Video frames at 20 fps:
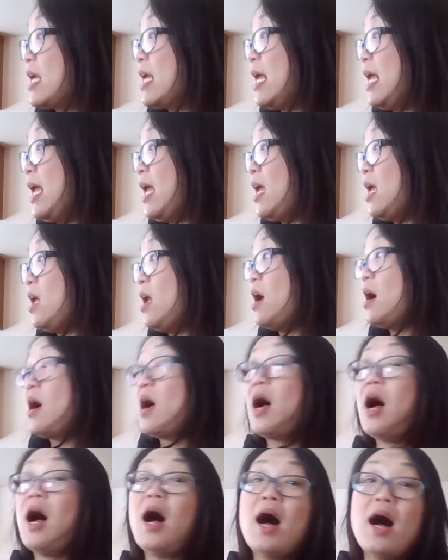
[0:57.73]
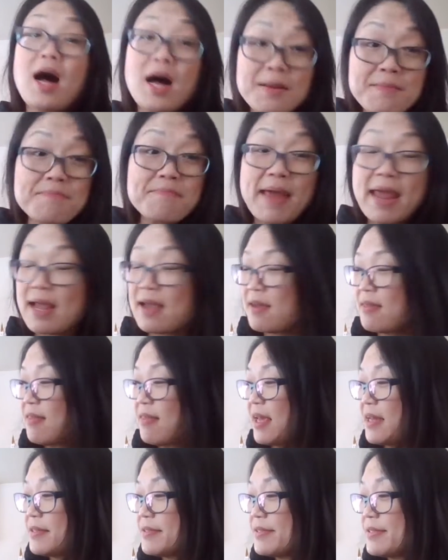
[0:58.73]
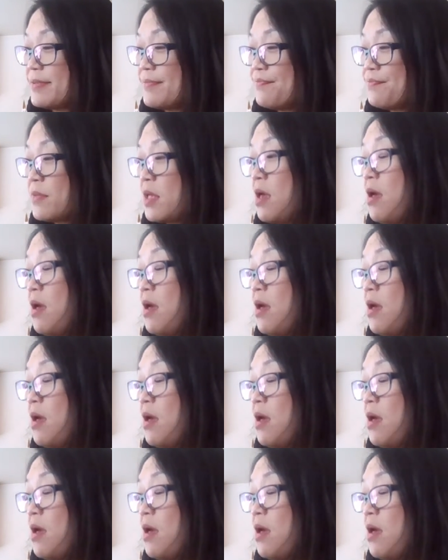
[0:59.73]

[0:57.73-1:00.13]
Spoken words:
He unmake things.